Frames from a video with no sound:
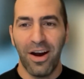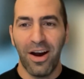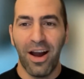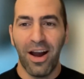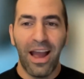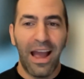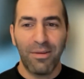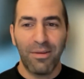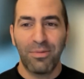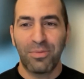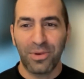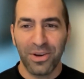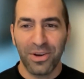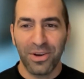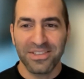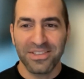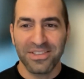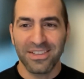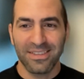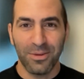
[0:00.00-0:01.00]
I have
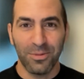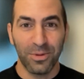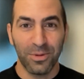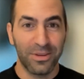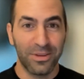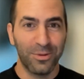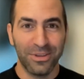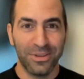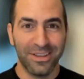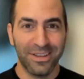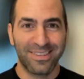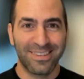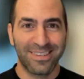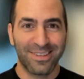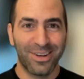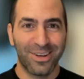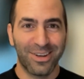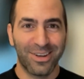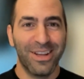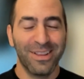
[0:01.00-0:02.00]
projects that we do
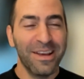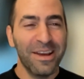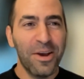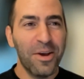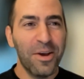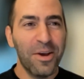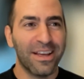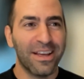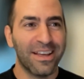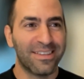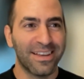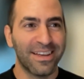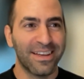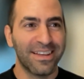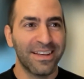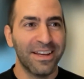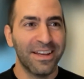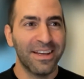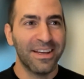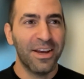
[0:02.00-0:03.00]
this, right? It's
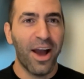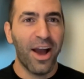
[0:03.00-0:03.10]
like